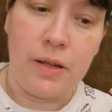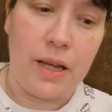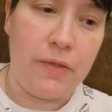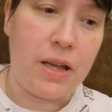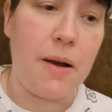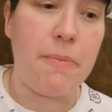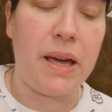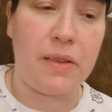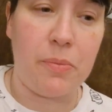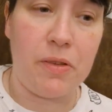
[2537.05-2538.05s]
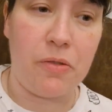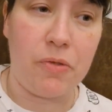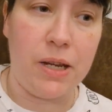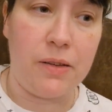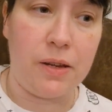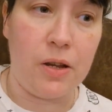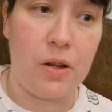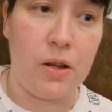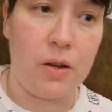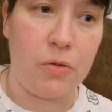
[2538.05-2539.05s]
either come back to me as I'm reading
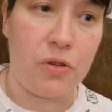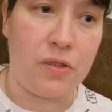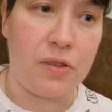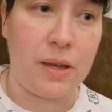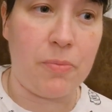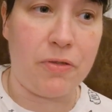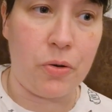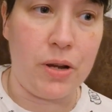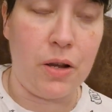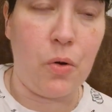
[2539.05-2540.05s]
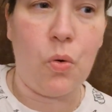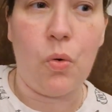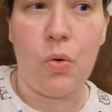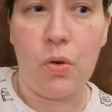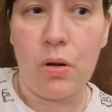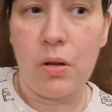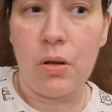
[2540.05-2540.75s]
it and I'll just skip through it, or